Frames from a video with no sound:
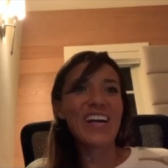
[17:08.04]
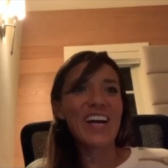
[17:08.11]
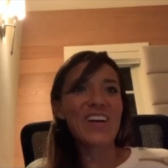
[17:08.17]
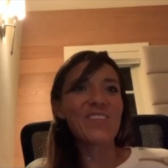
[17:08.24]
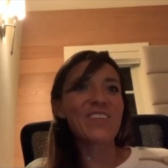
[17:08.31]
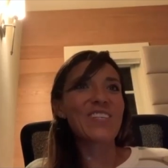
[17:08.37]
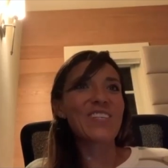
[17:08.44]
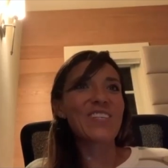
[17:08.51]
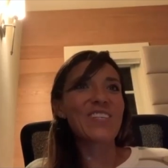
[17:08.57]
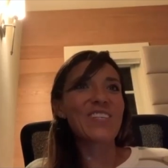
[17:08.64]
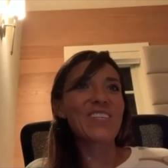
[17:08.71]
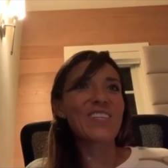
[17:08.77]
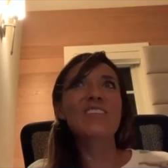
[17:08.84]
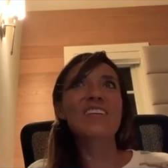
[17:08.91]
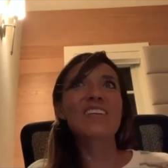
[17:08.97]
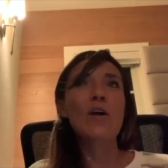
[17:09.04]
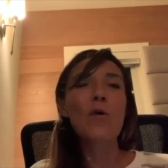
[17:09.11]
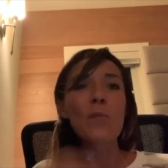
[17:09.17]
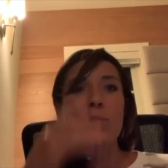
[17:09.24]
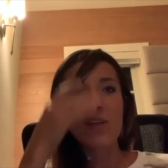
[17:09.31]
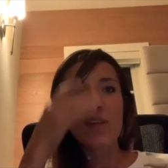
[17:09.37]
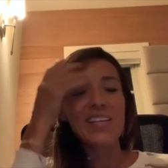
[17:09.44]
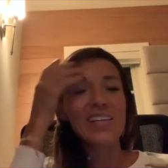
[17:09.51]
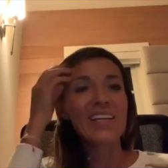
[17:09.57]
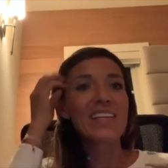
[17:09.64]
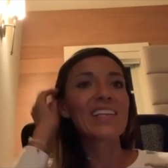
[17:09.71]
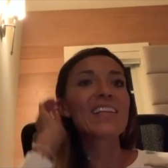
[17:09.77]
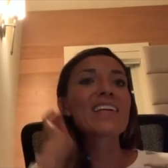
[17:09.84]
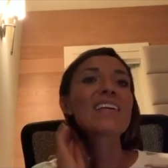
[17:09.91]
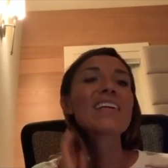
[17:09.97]
i want to just open it and
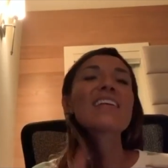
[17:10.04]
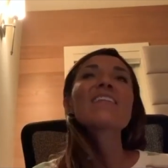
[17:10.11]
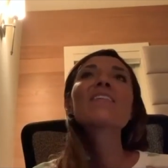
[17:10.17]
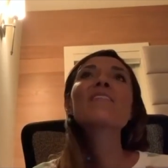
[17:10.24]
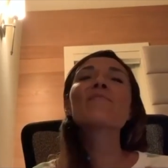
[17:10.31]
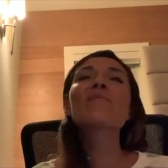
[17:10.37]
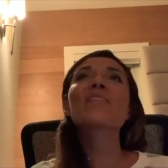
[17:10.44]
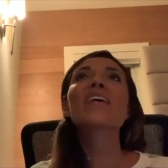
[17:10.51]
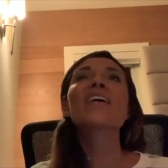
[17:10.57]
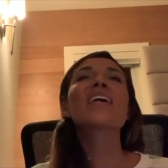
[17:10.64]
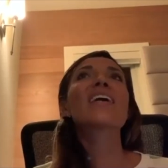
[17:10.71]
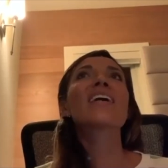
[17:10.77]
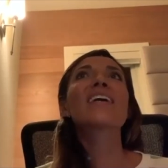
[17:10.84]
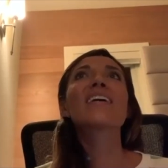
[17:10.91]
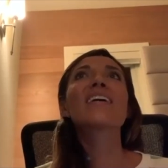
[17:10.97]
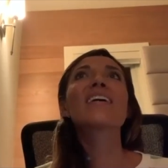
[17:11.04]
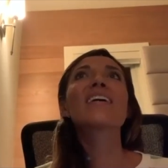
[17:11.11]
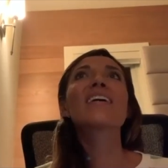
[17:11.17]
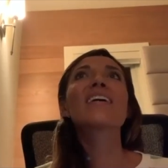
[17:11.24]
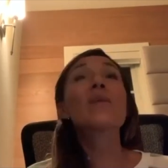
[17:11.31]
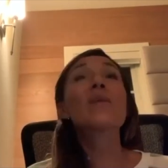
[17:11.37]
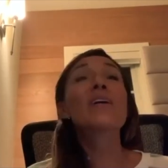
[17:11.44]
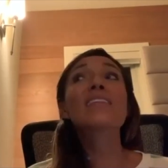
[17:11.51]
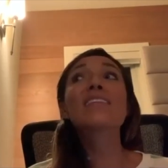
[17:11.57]
and do my